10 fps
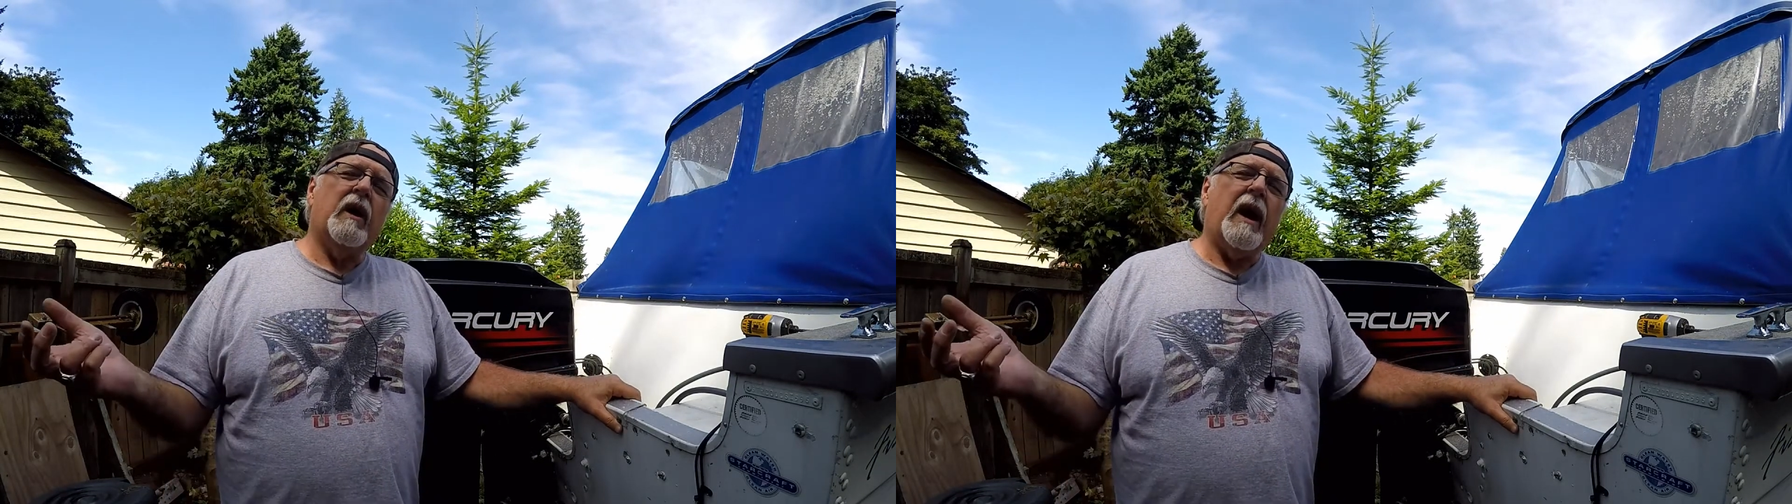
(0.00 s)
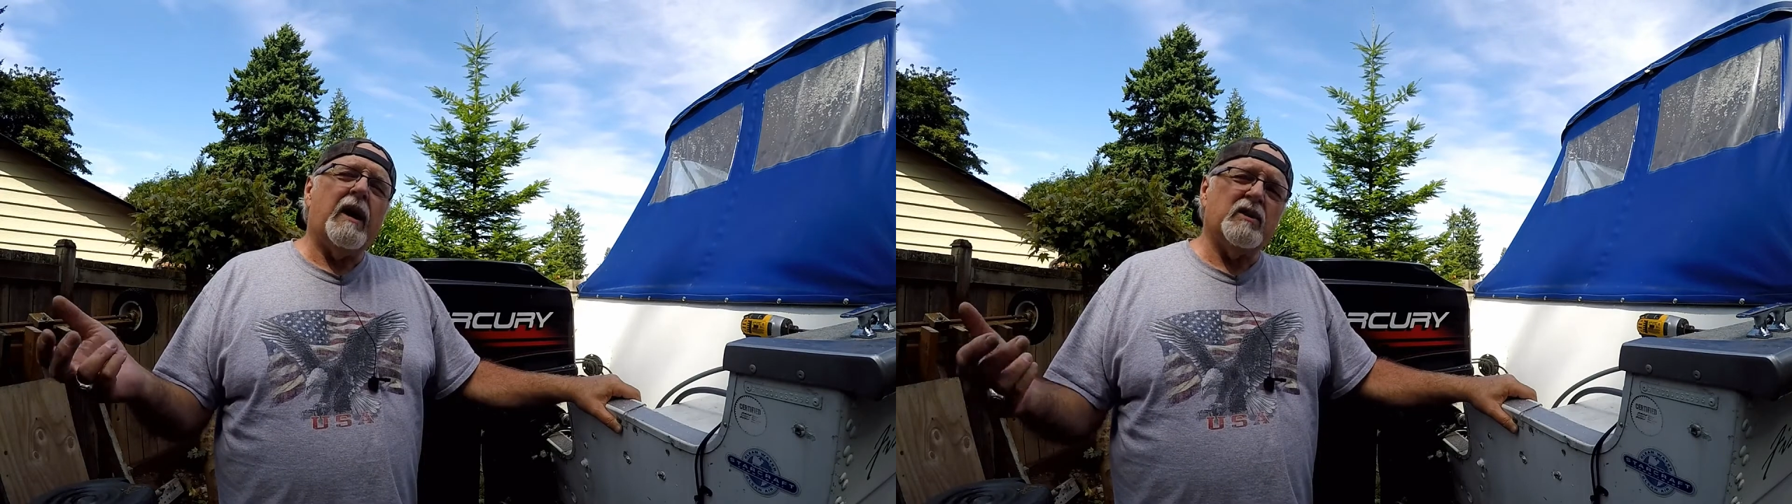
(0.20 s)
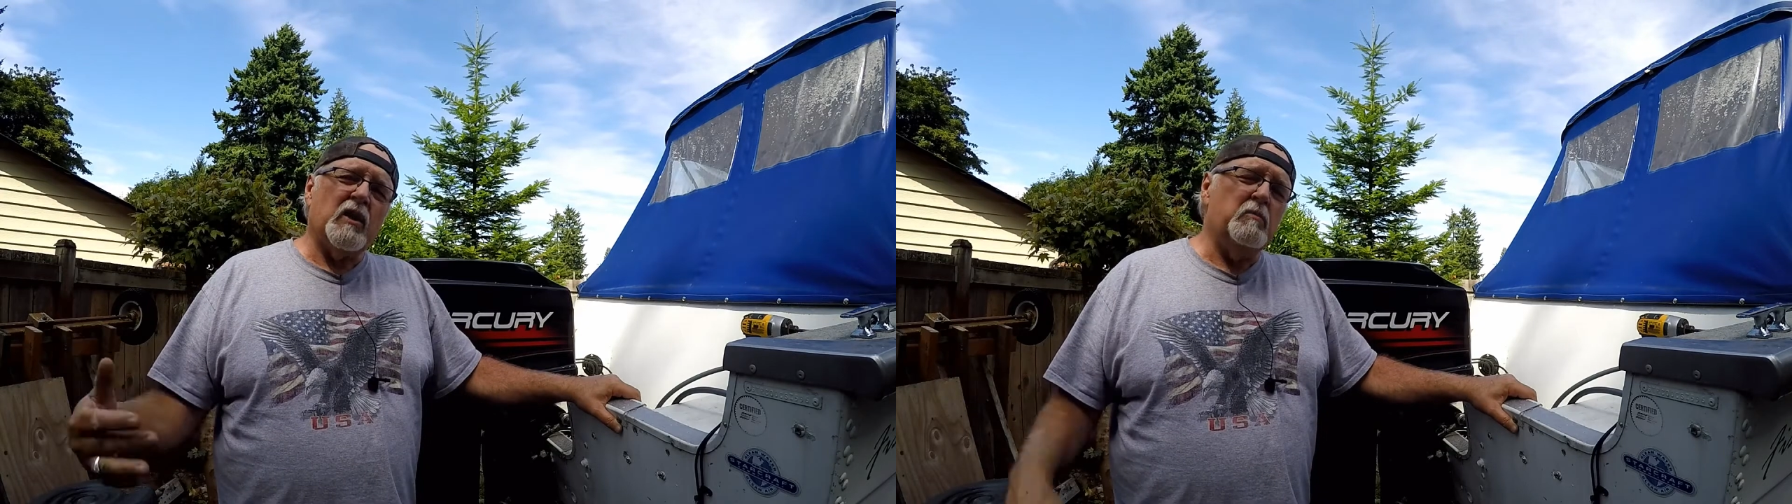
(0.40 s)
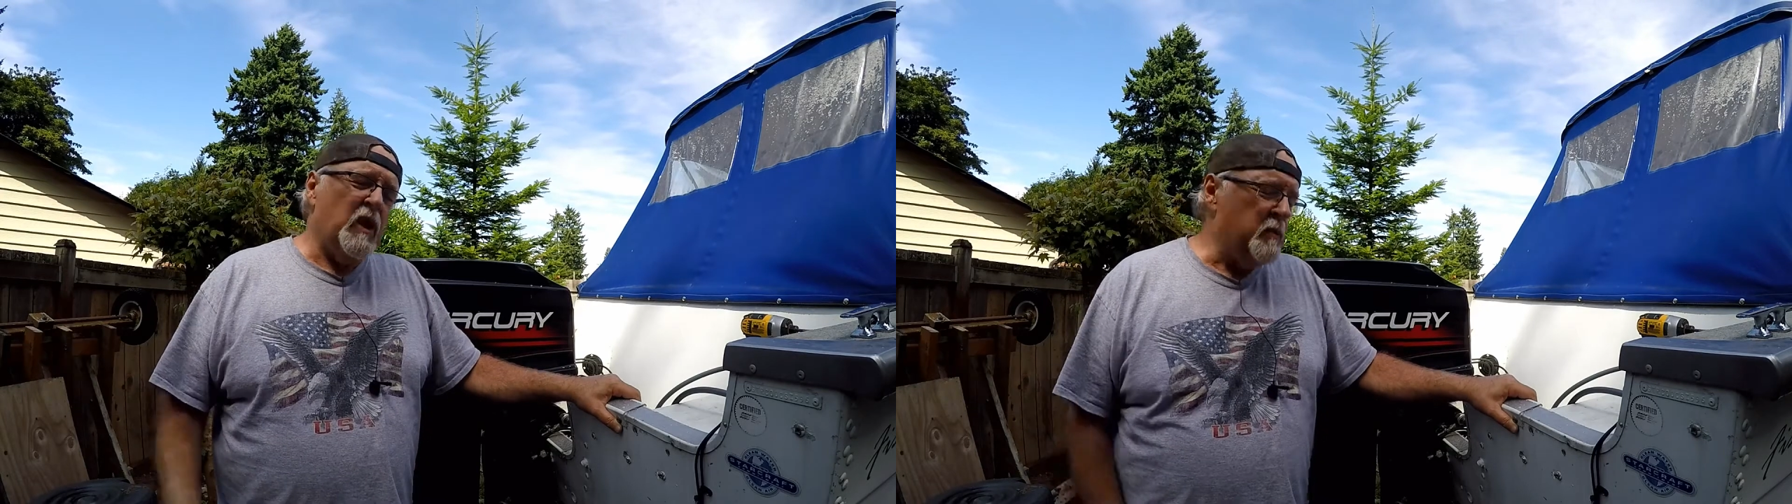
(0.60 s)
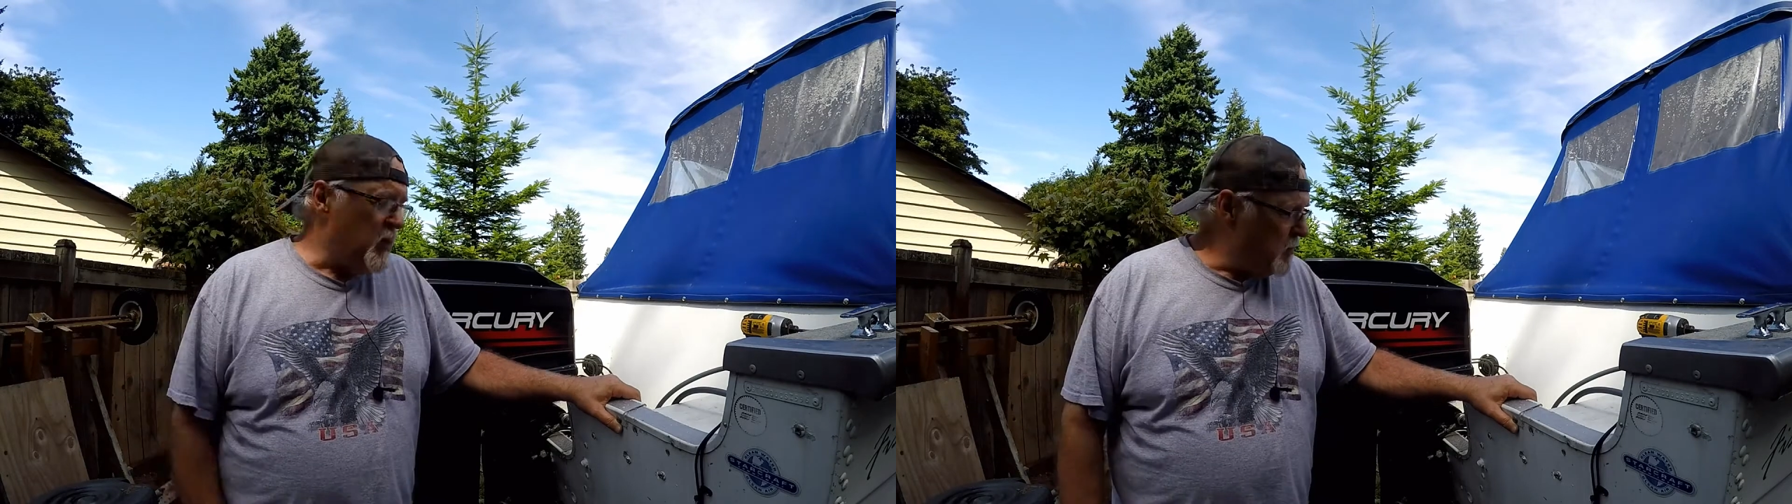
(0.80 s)
asking
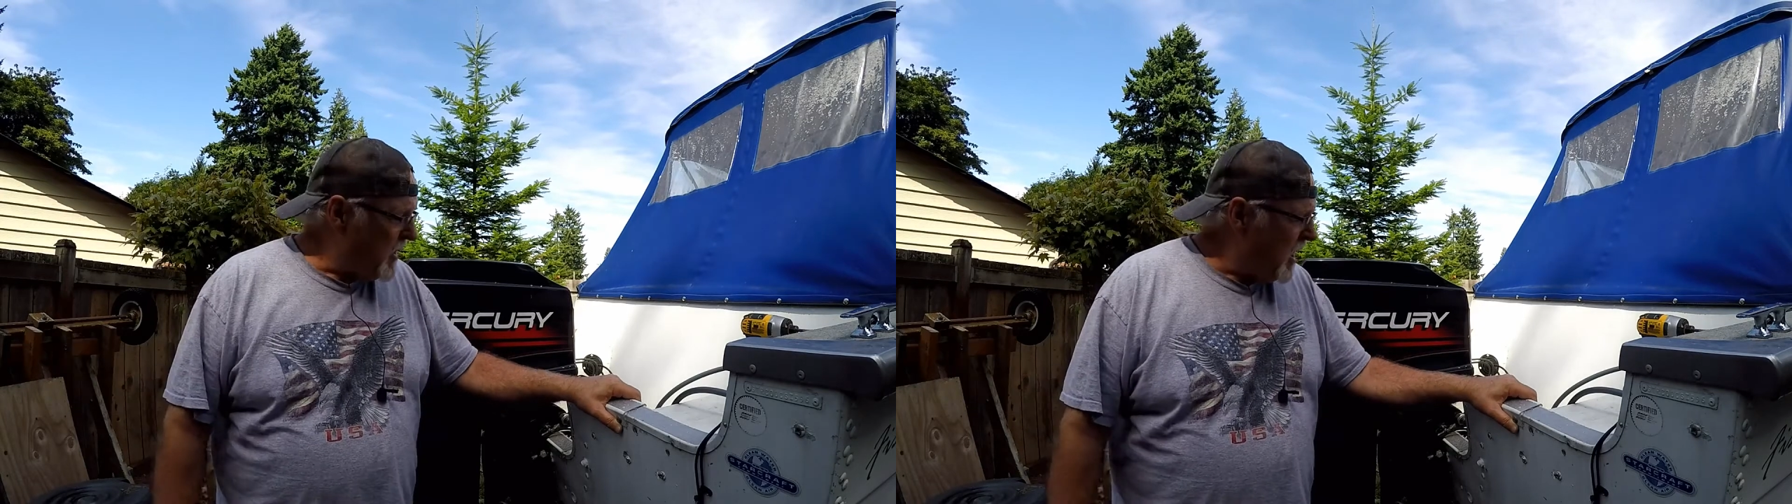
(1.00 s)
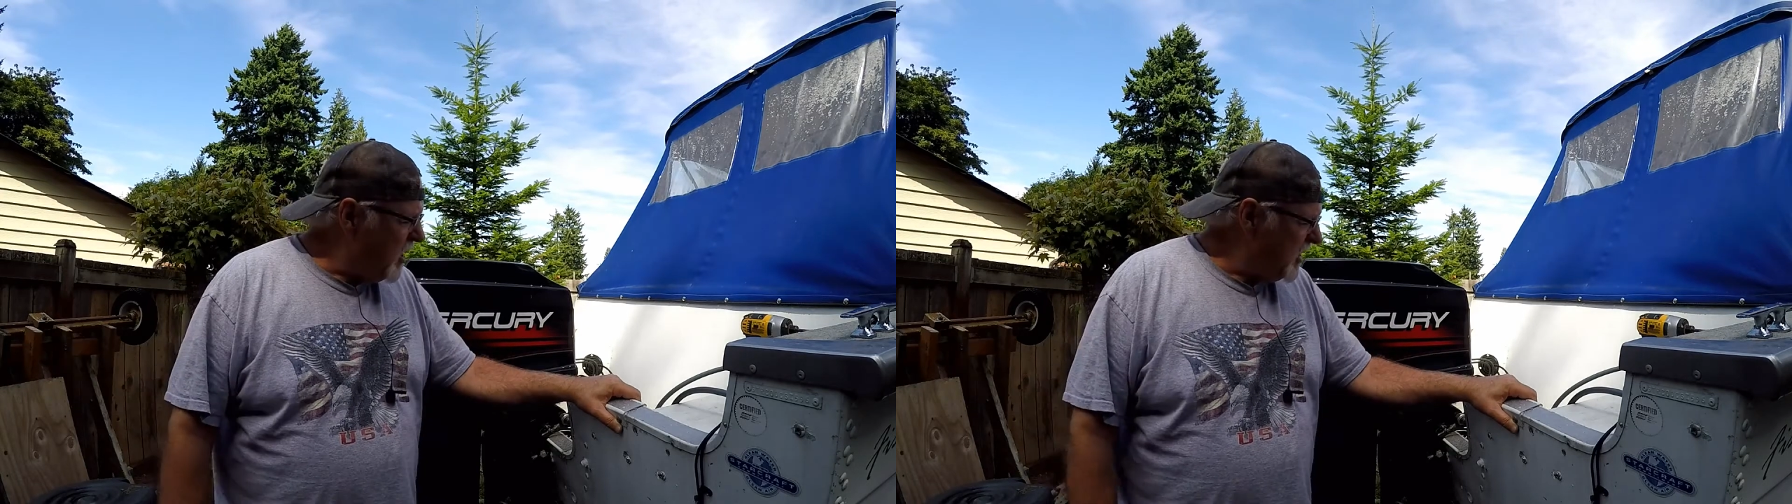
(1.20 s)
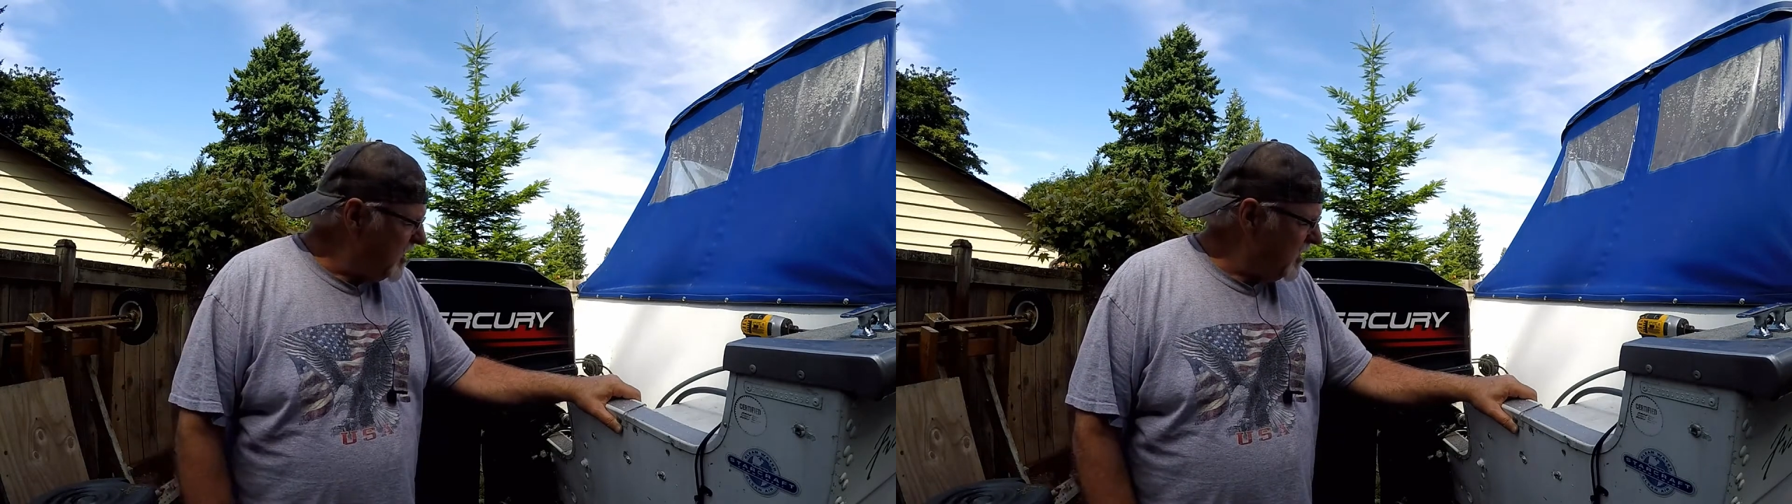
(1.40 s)
people about it.